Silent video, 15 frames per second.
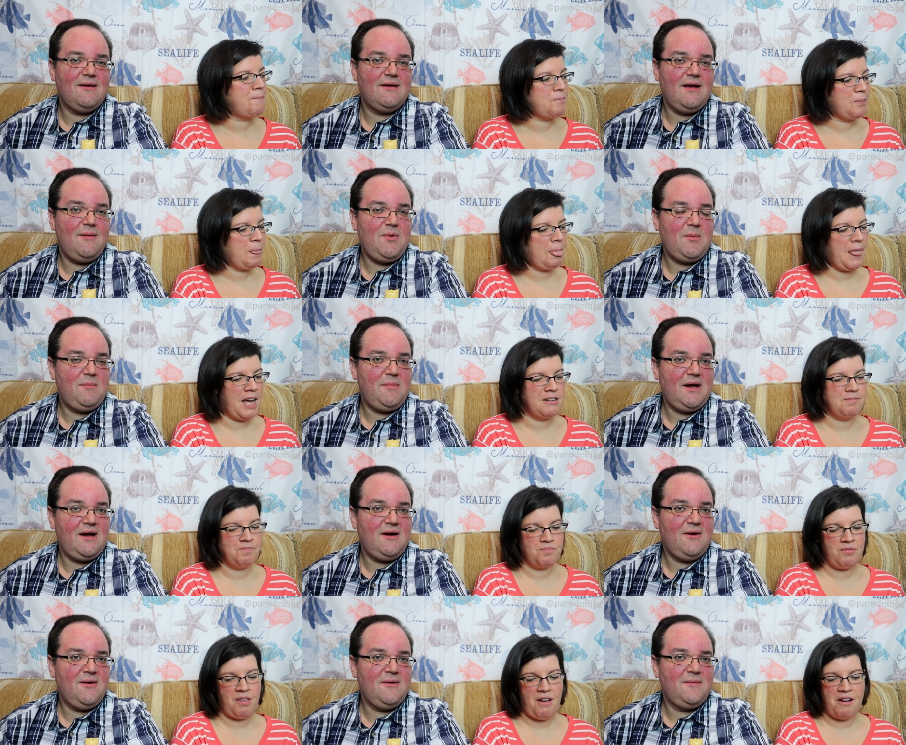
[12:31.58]

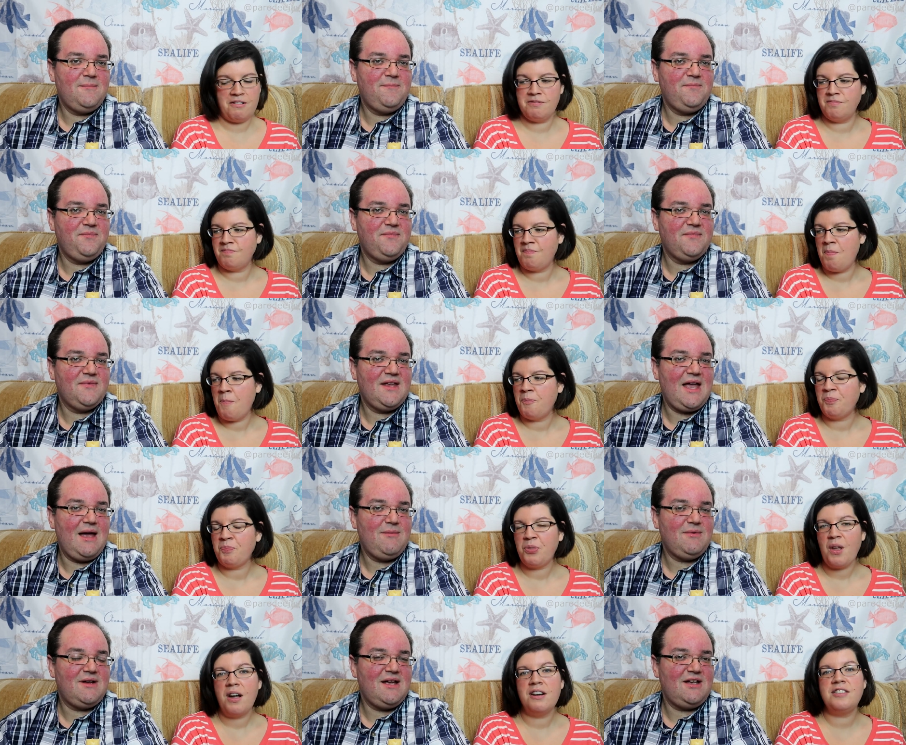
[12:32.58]
Speaker 1: camembert.
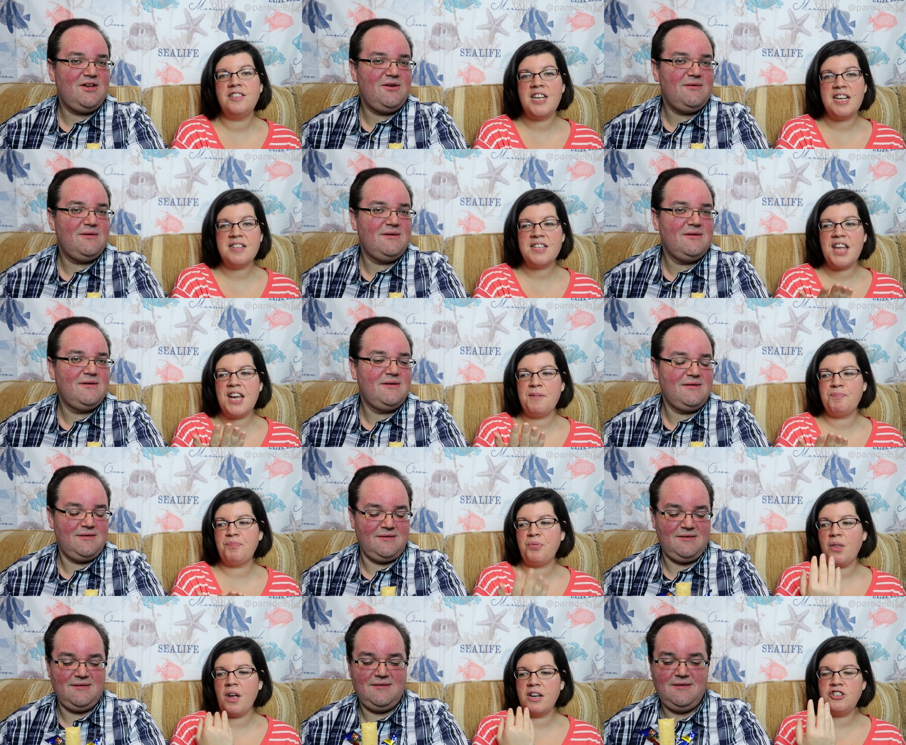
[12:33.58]
Can you?
Speaker 2: It tastes like
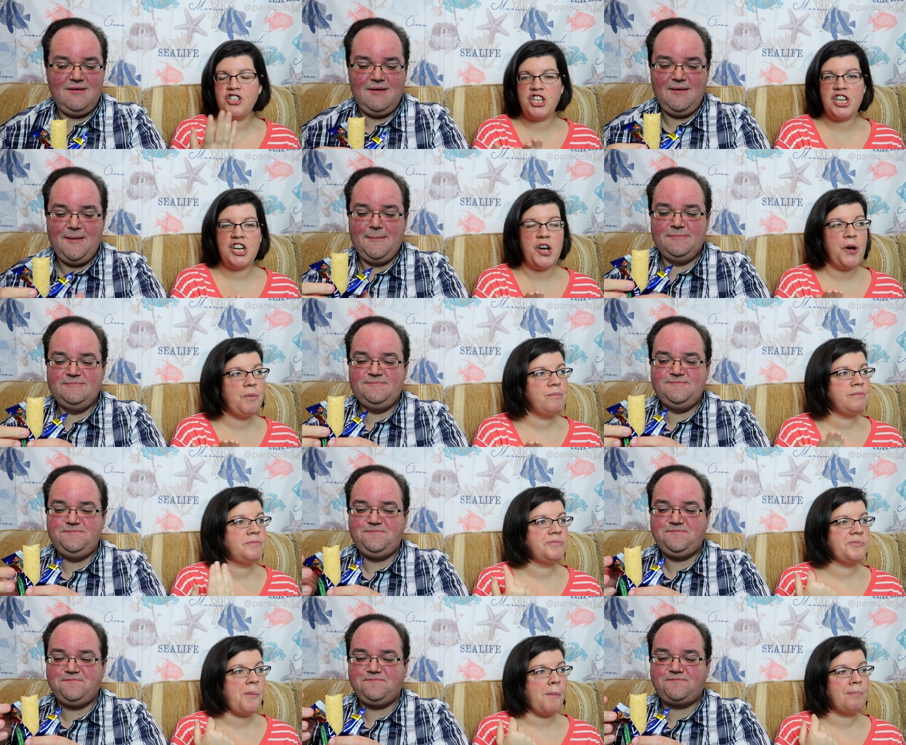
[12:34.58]
a Cheeto,
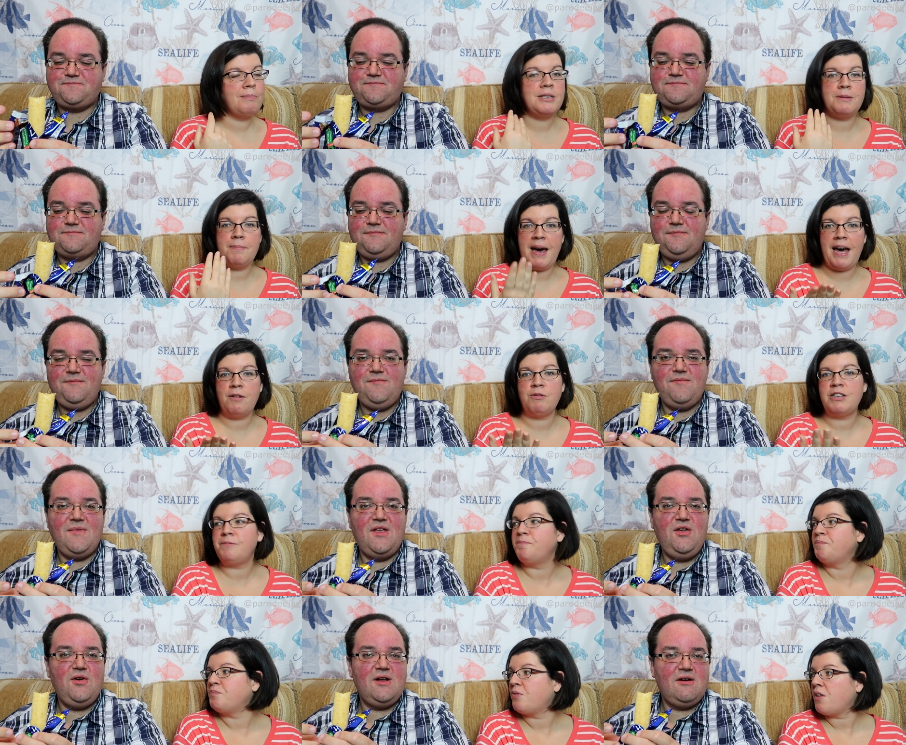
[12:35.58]
but a bad one.
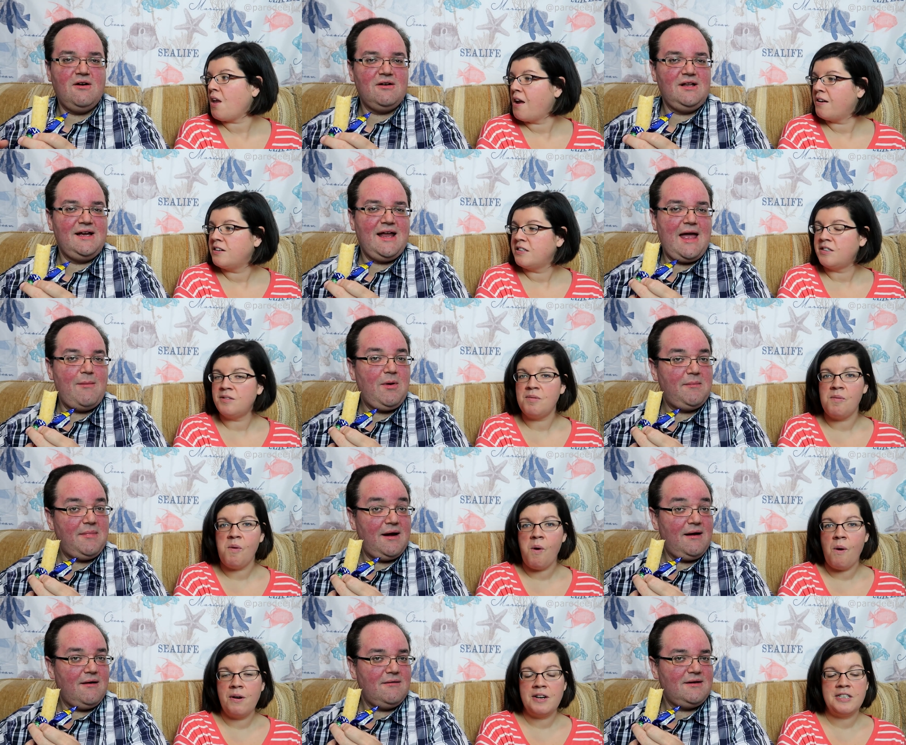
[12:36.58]
Speaker 1: You can hardly
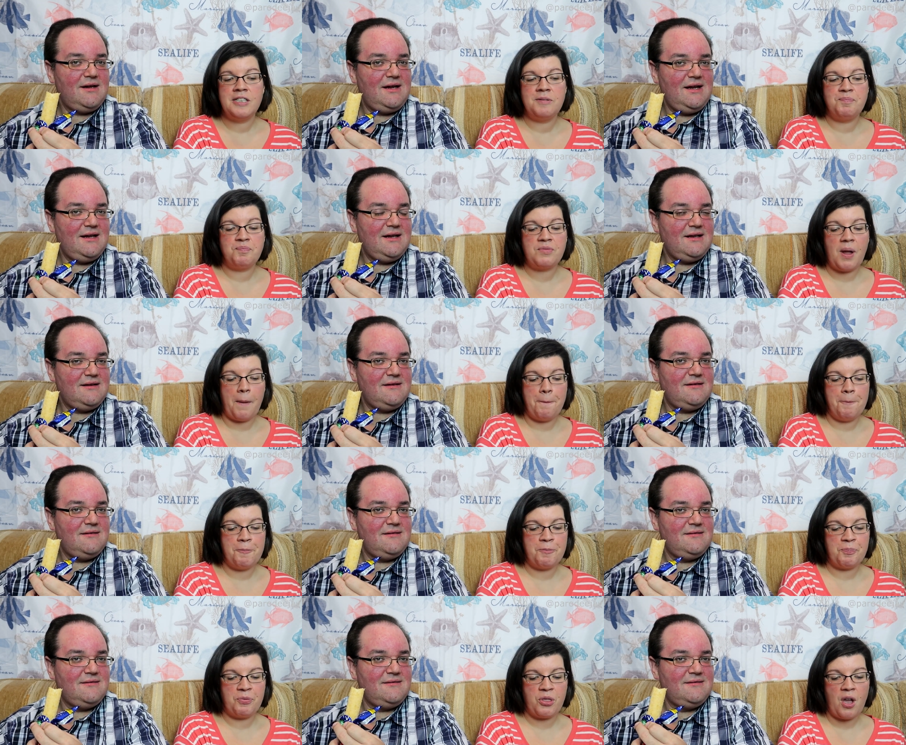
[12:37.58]
camembert to eat it.
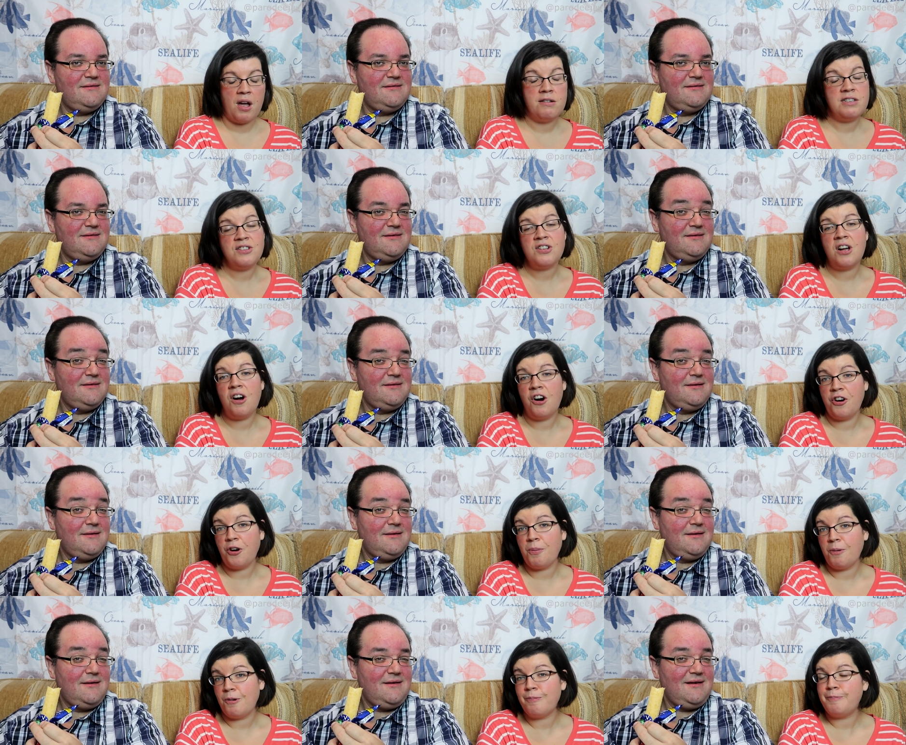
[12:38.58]
Speaker 2: It's not
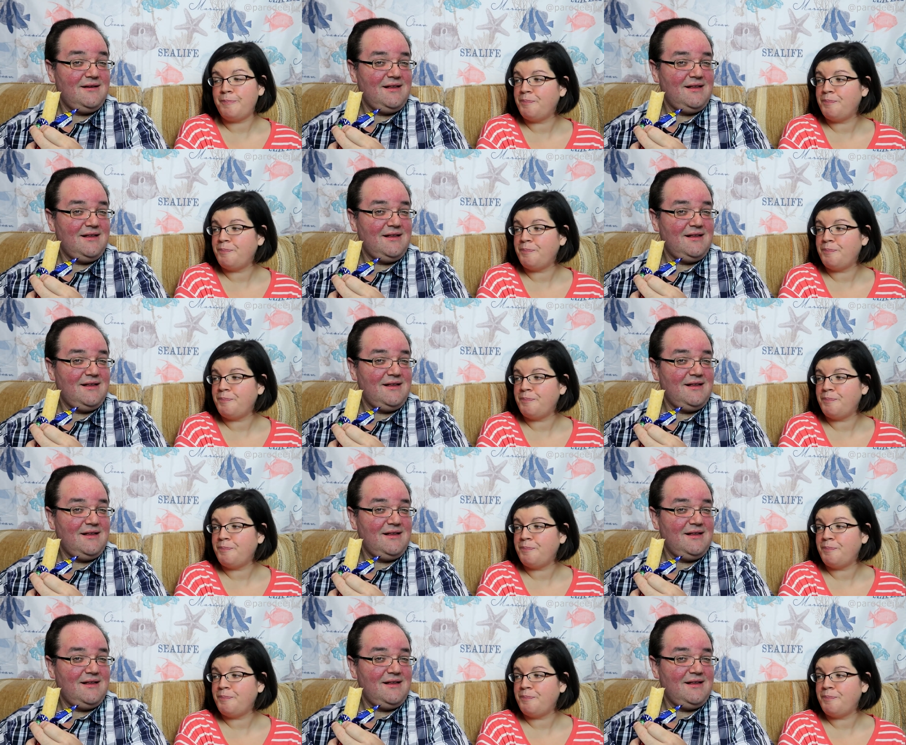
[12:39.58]
horrible.